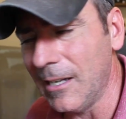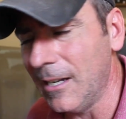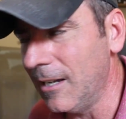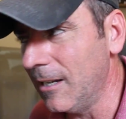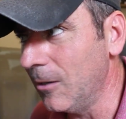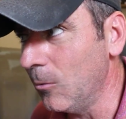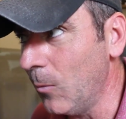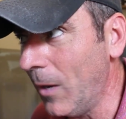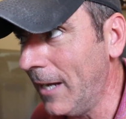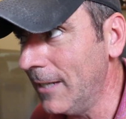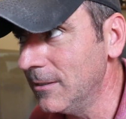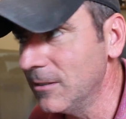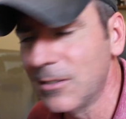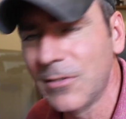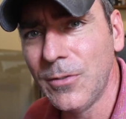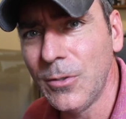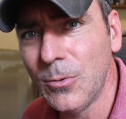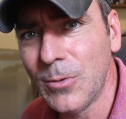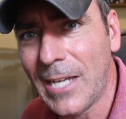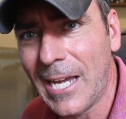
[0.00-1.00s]
uh,
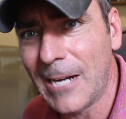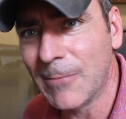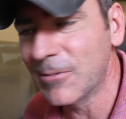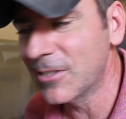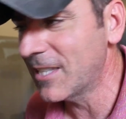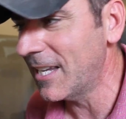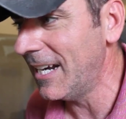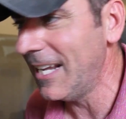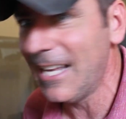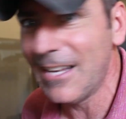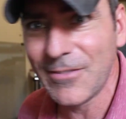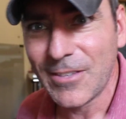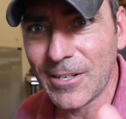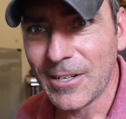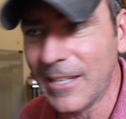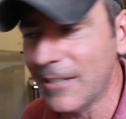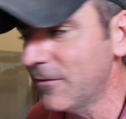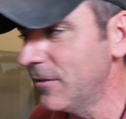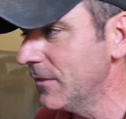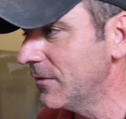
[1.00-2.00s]
Wansview cameras that I have that are
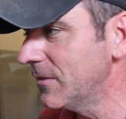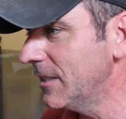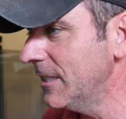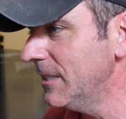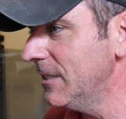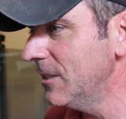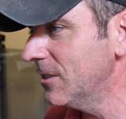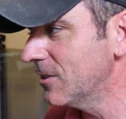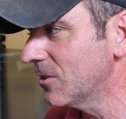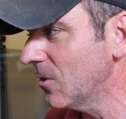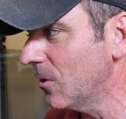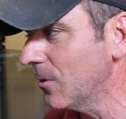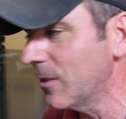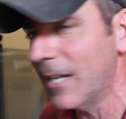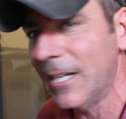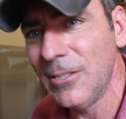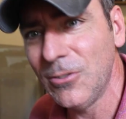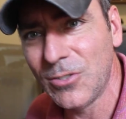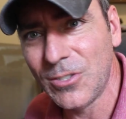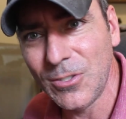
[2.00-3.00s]
like fifteen years old
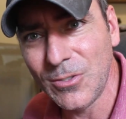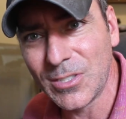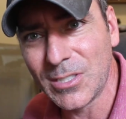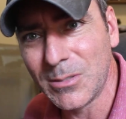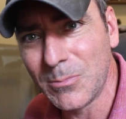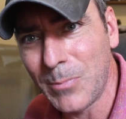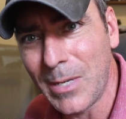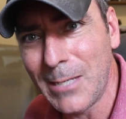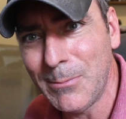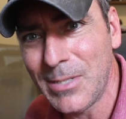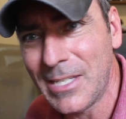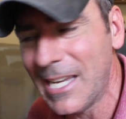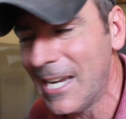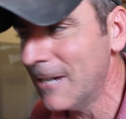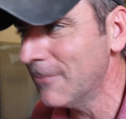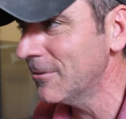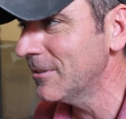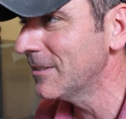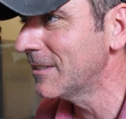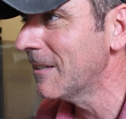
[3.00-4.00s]
that I used to use as baby
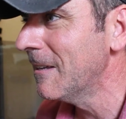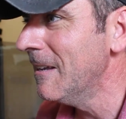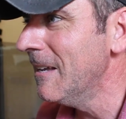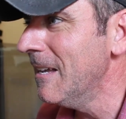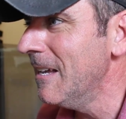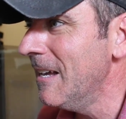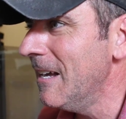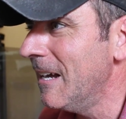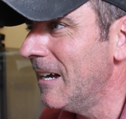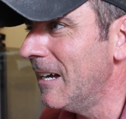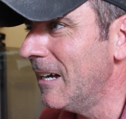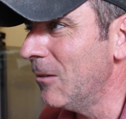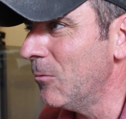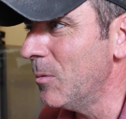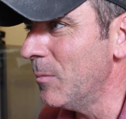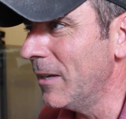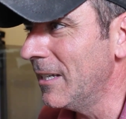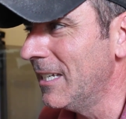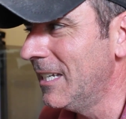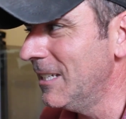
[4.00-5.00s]
cameras uh,
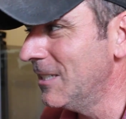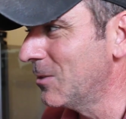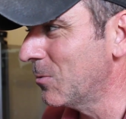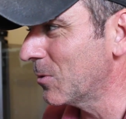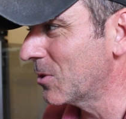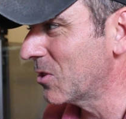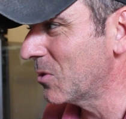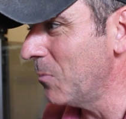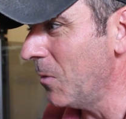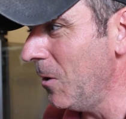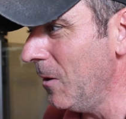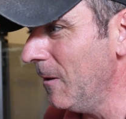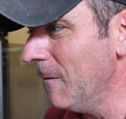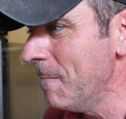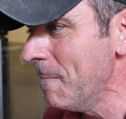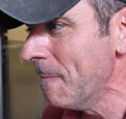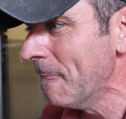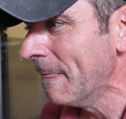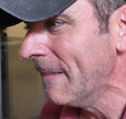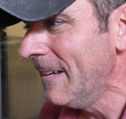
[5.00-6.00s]
when my kids were
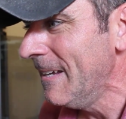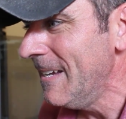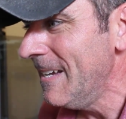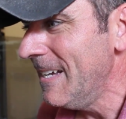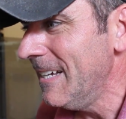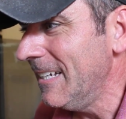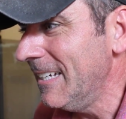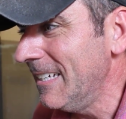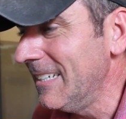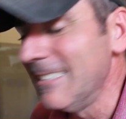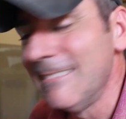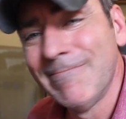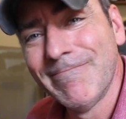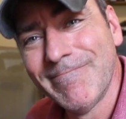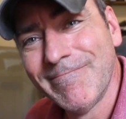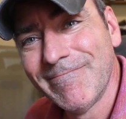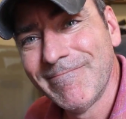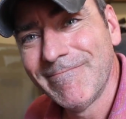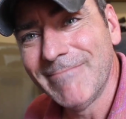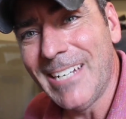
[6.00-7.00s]
small.
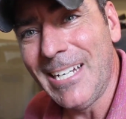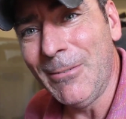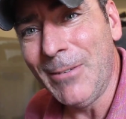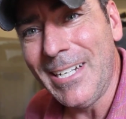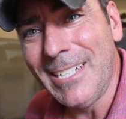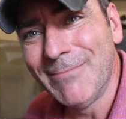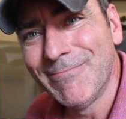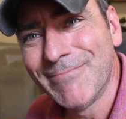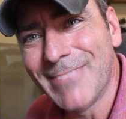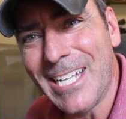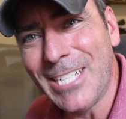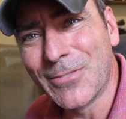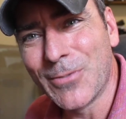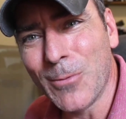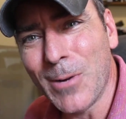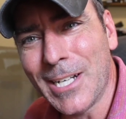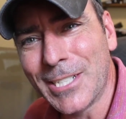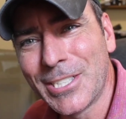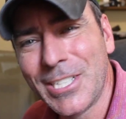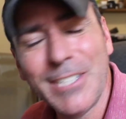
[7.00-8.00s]
Anyway, thanks for
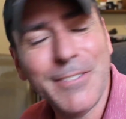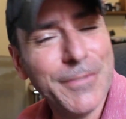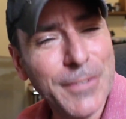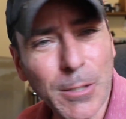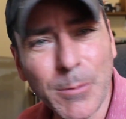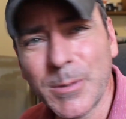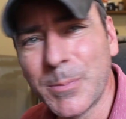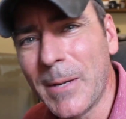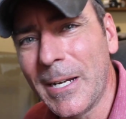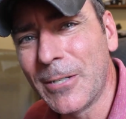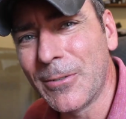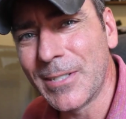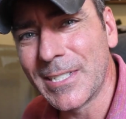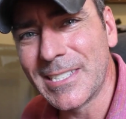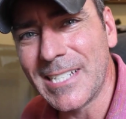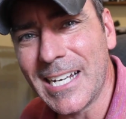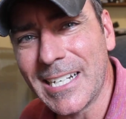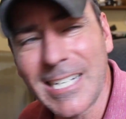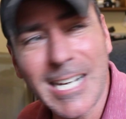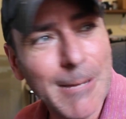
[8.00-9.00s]
watching. Films by Chris
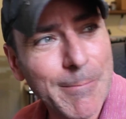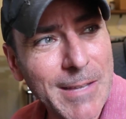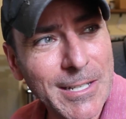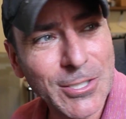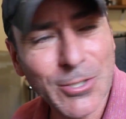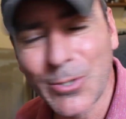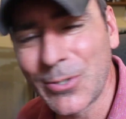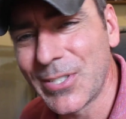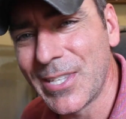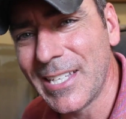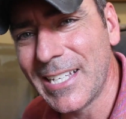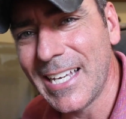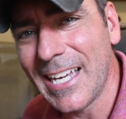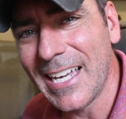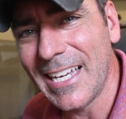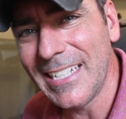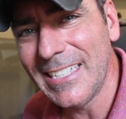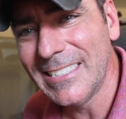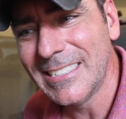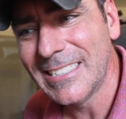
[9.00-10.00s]
dot com, that's Chris with the
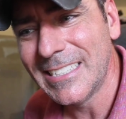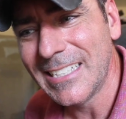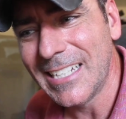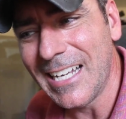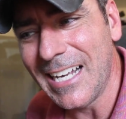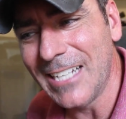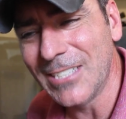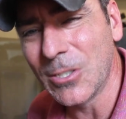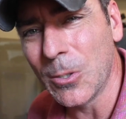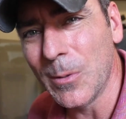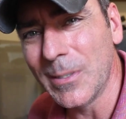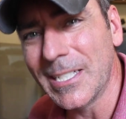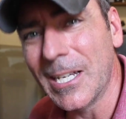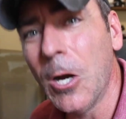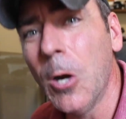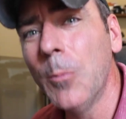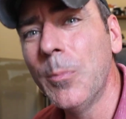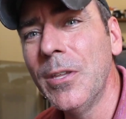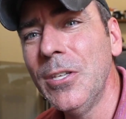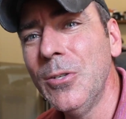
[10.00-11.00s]
K. As always, I
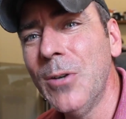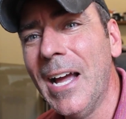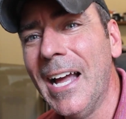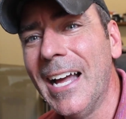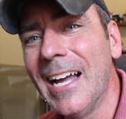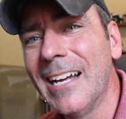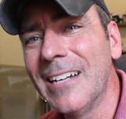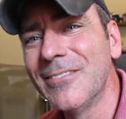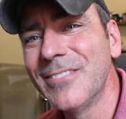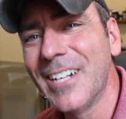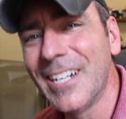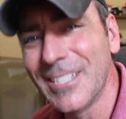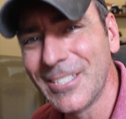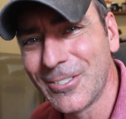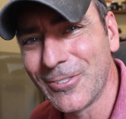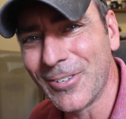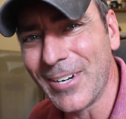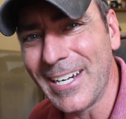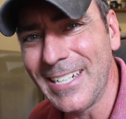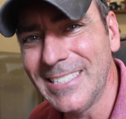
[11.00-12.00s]
hope that you have a
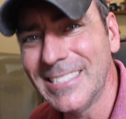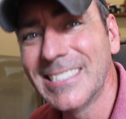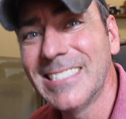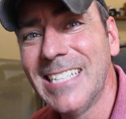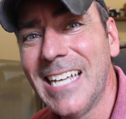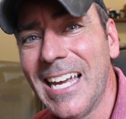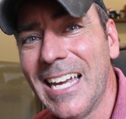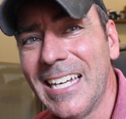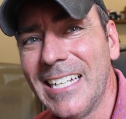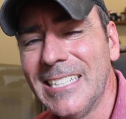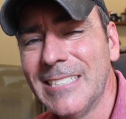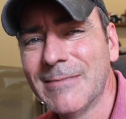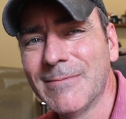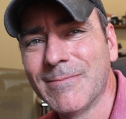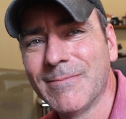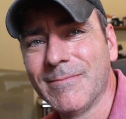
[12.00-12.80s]
great day.